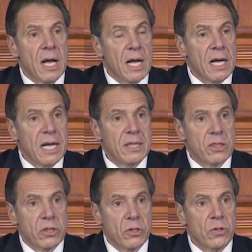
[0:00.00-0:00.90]
Uh, and
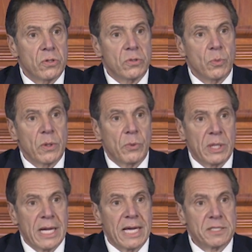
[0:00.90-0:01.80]
third, we
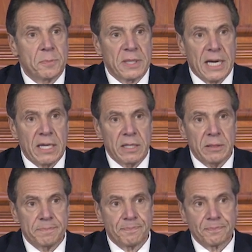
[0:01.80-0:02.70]
want to expedite it.